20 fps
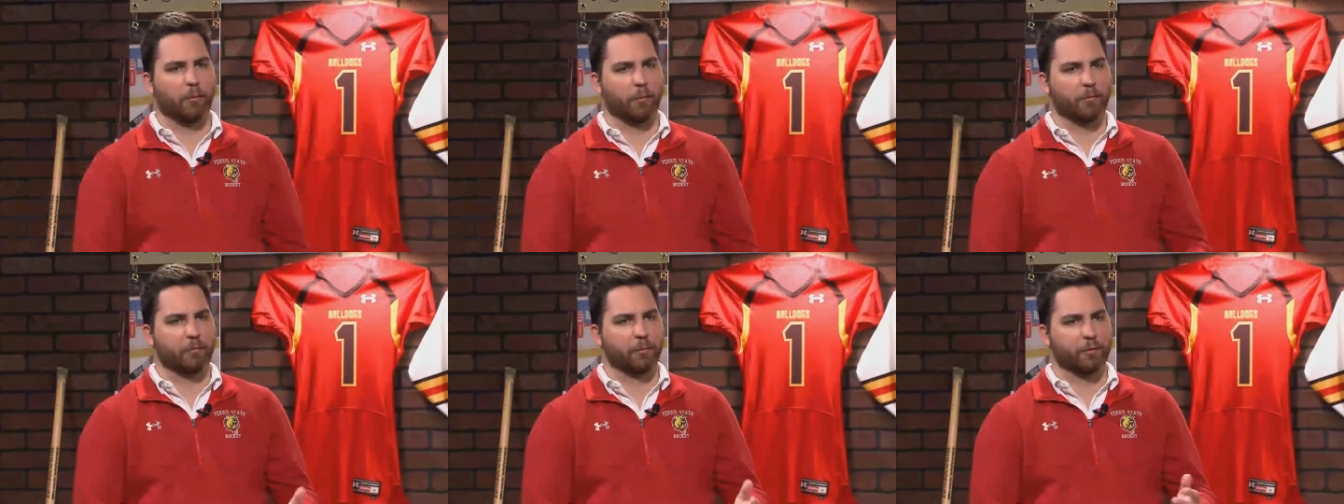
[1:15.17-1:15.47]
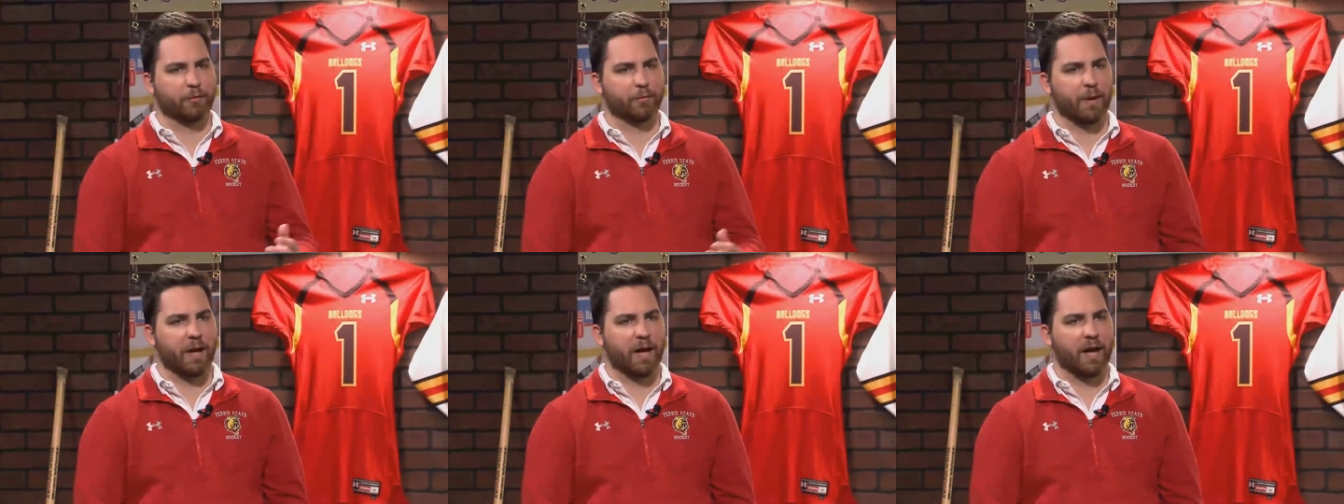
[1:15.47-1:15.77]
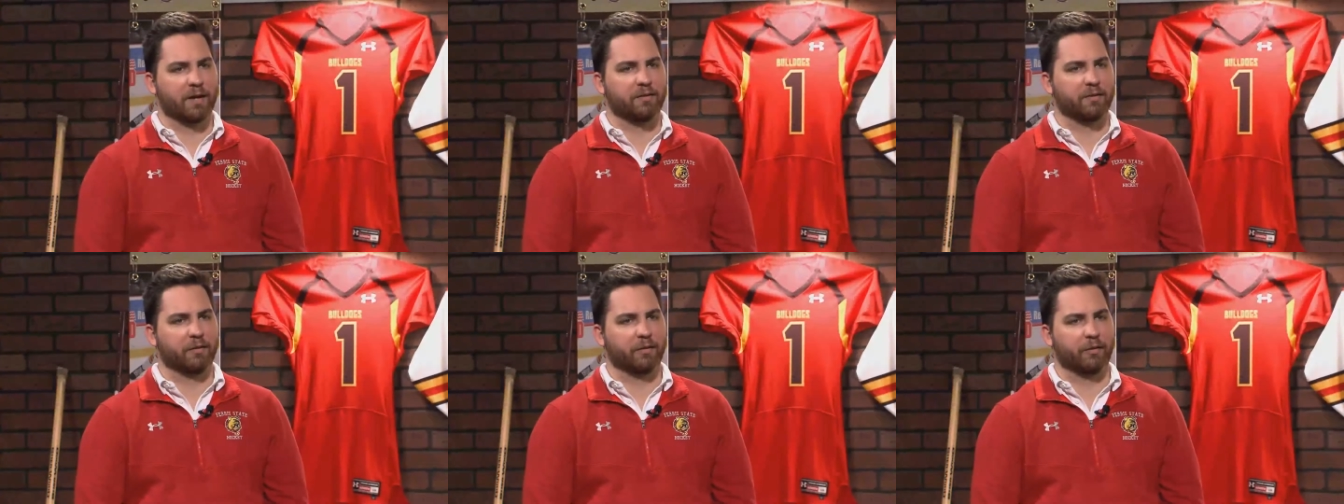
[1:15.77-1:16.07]
switch
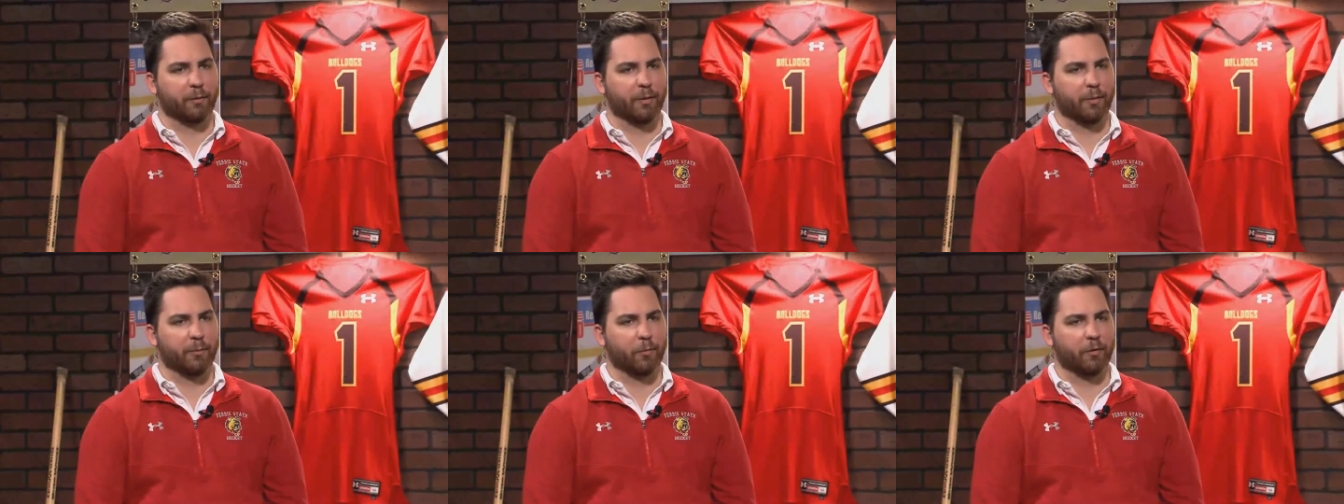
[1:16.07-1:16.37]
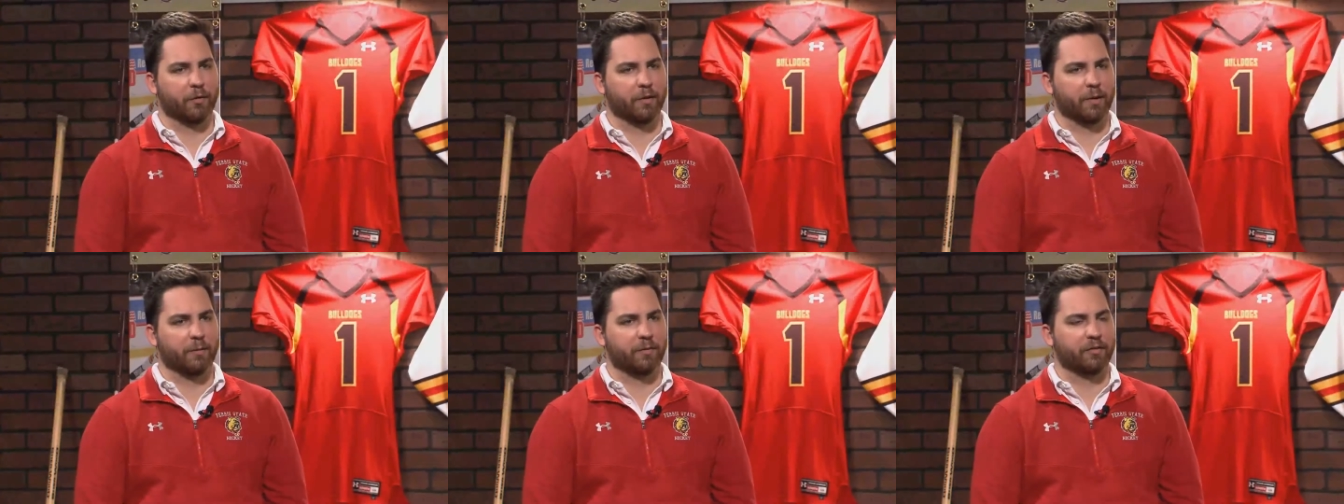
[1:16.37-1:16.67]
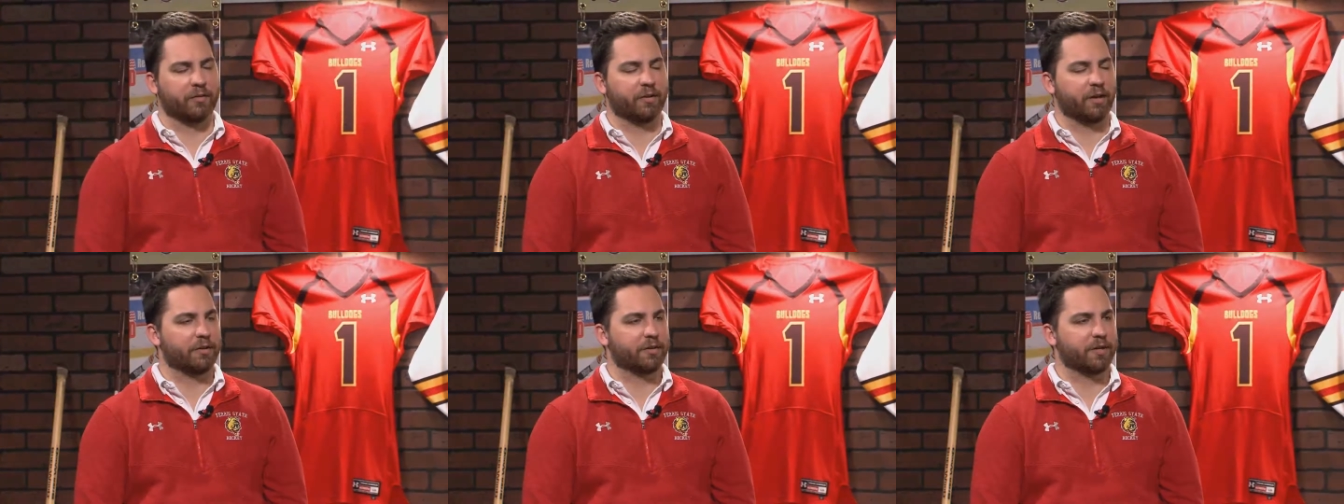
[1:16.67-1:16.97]
back to a little bit more
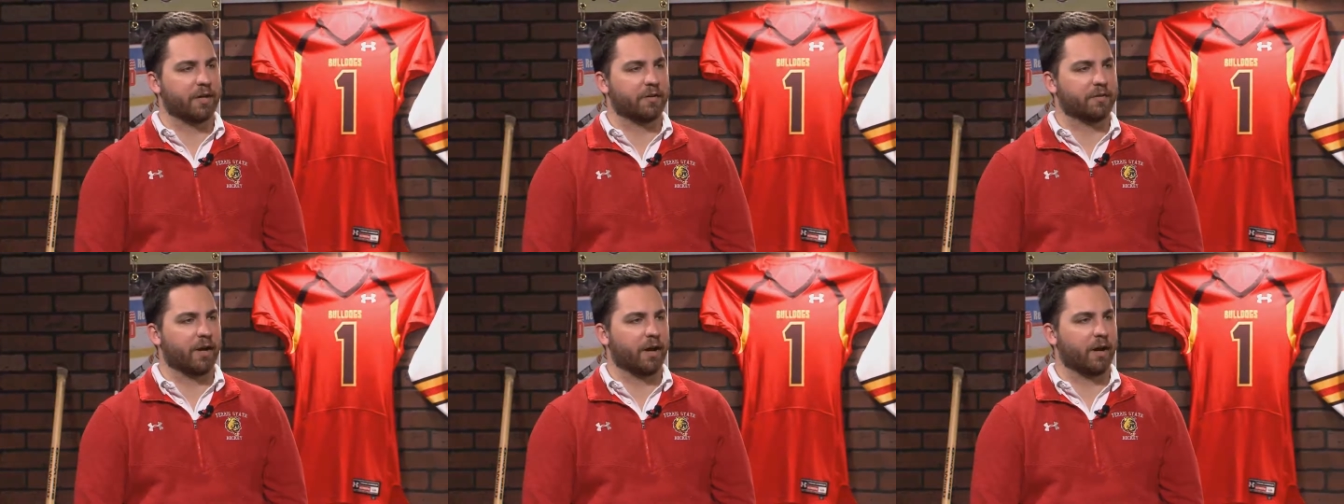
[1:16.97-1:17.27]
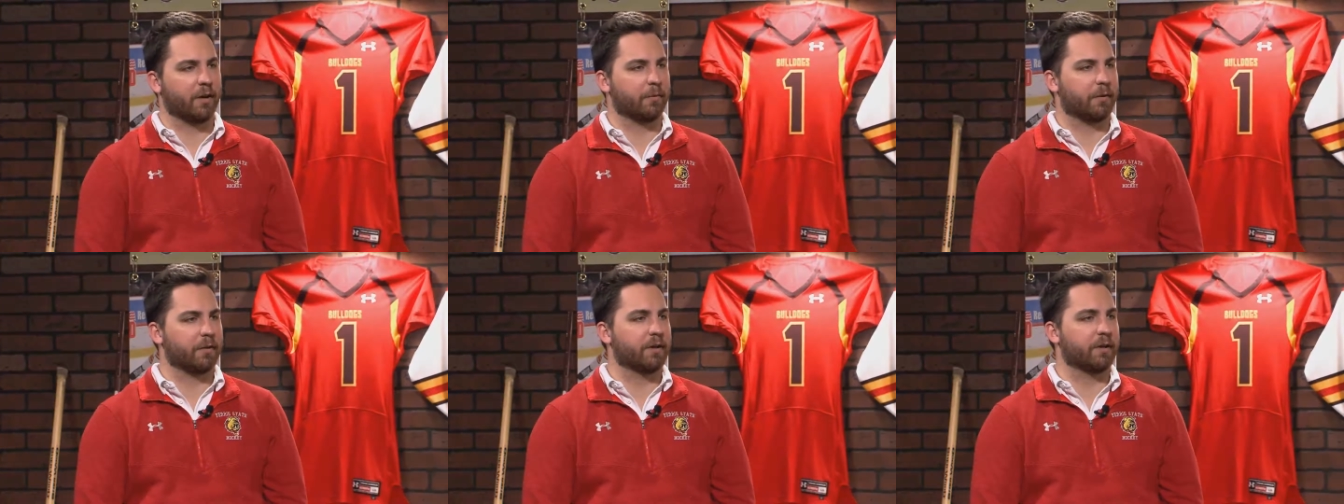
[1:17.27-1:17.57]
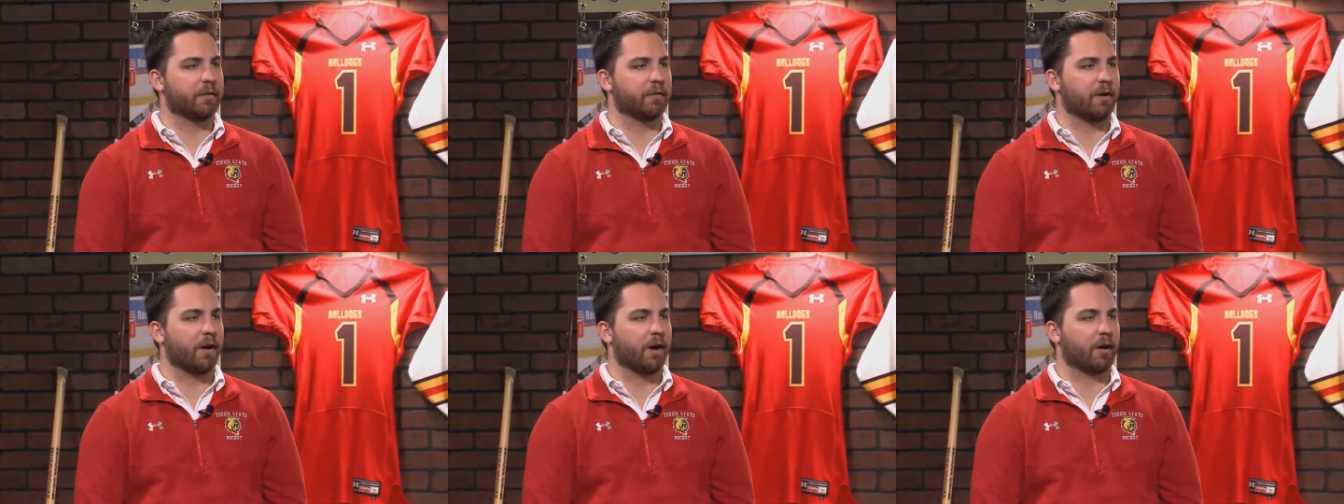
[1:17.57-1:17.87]
WCHA talk, we
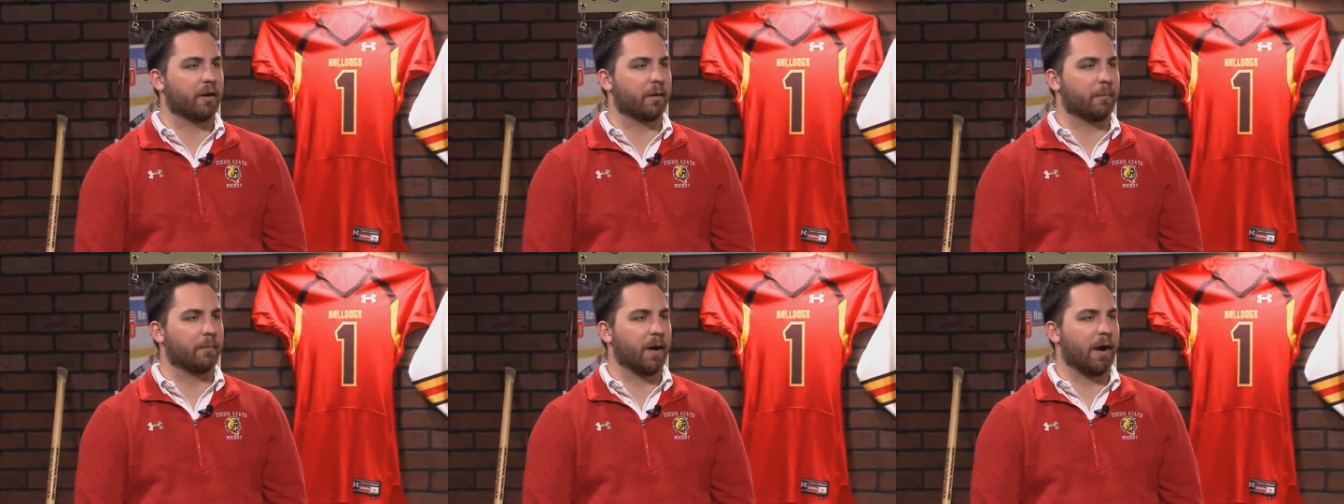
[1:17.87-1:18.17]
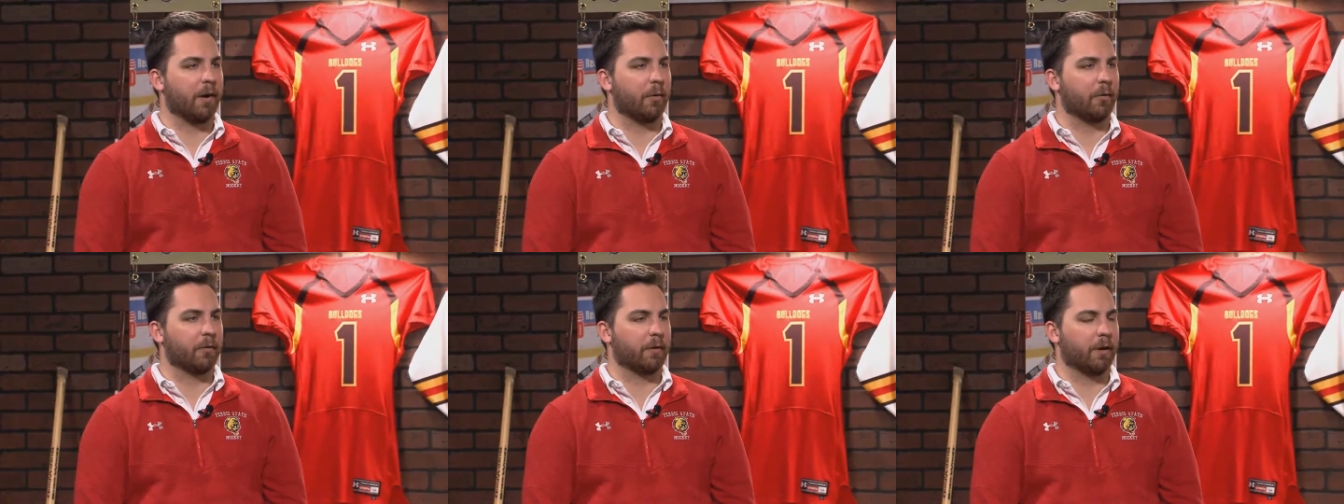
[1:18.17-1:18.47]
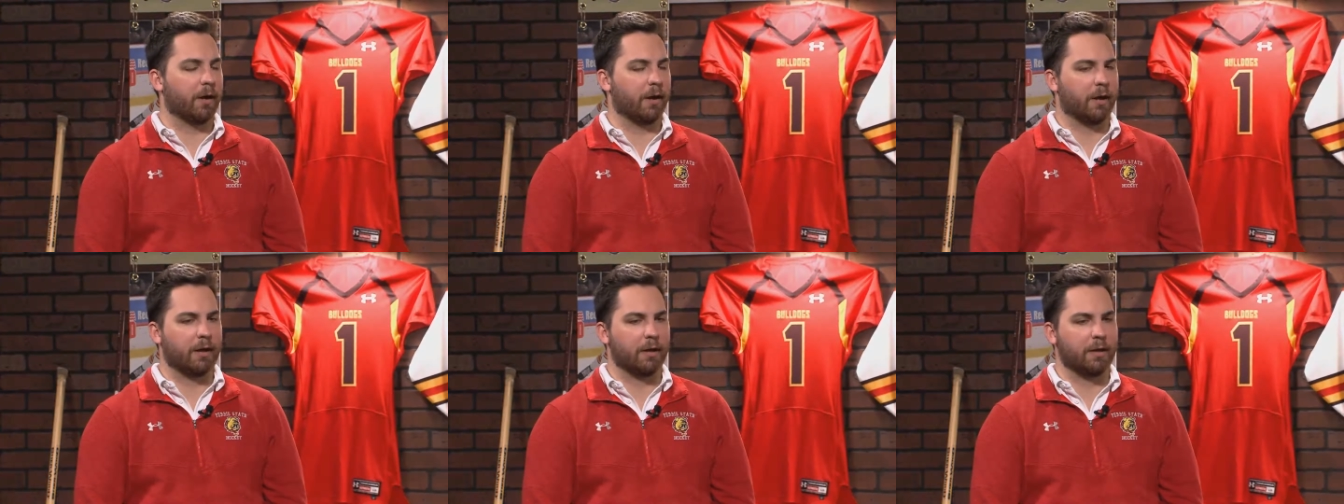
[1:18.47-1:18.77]
did talk about
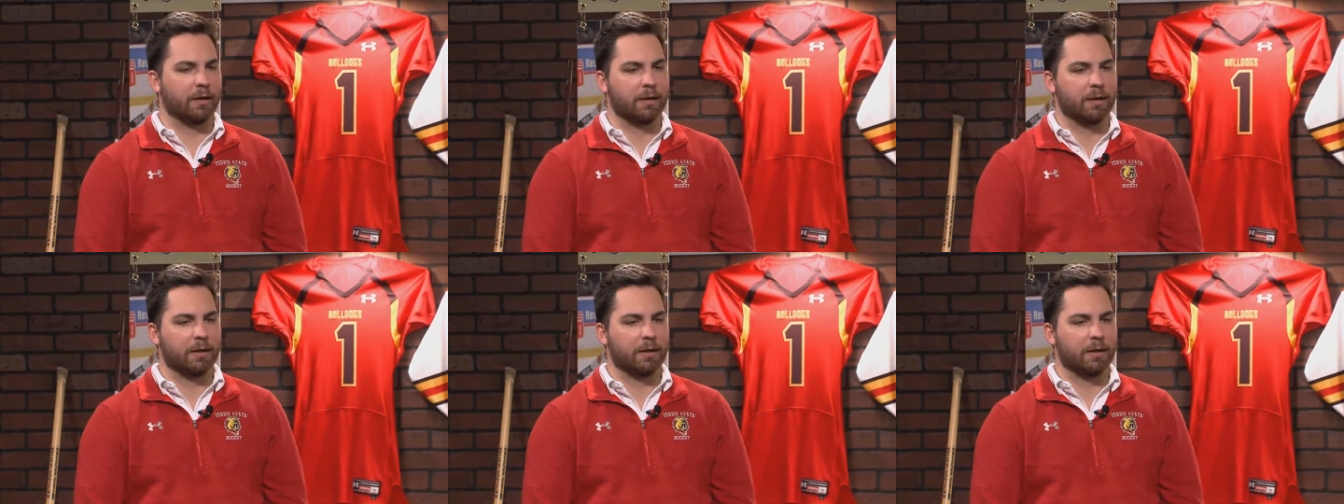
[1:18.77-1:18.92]
uh,